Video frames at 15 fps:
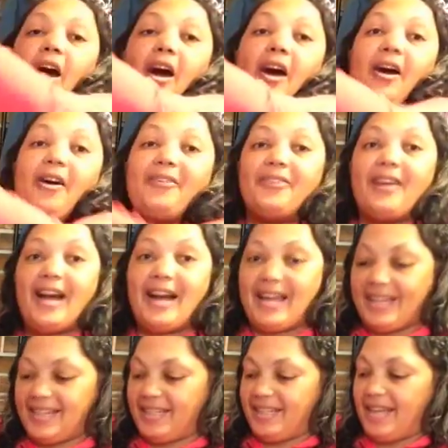All
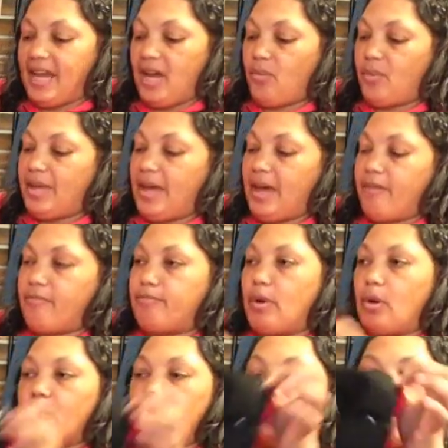right, now we have
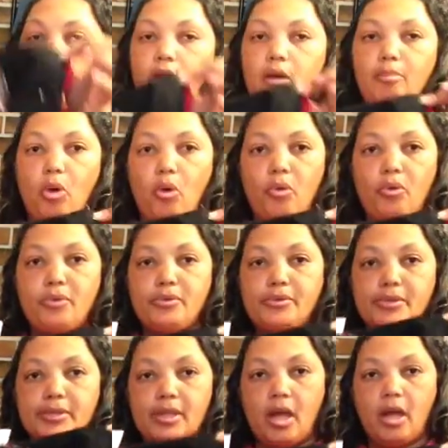both
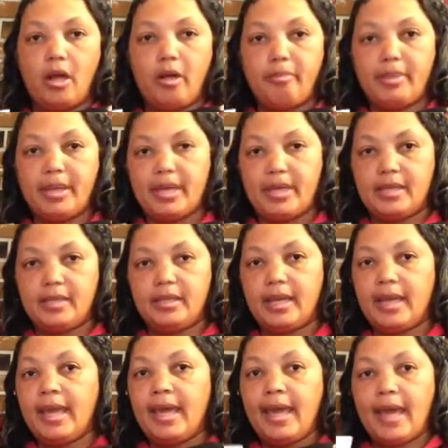armholes all pinned
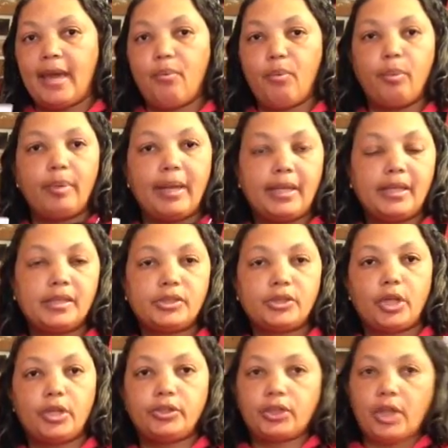and we're ready to
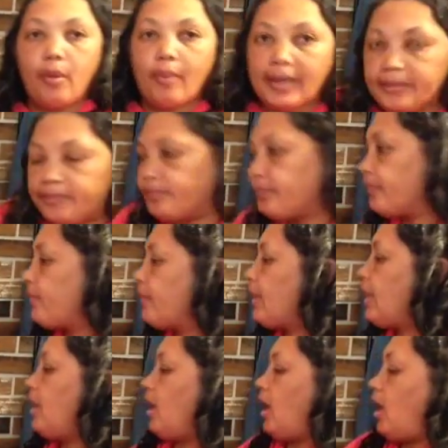start sewing.
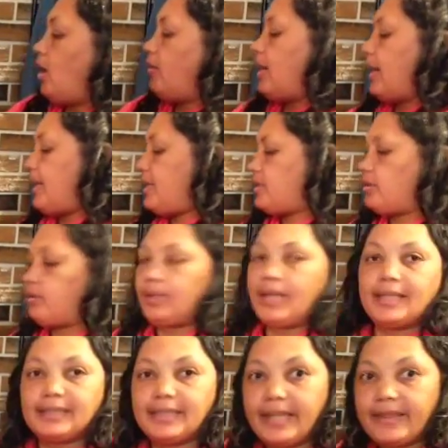All right, so
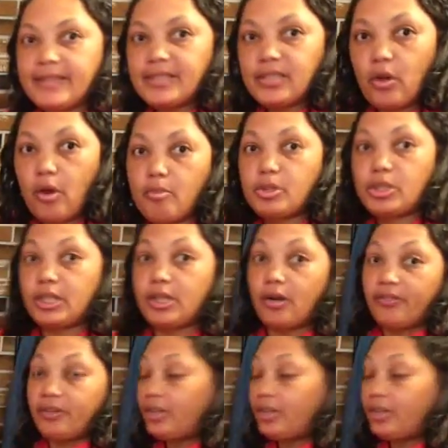let's get the sewing machine over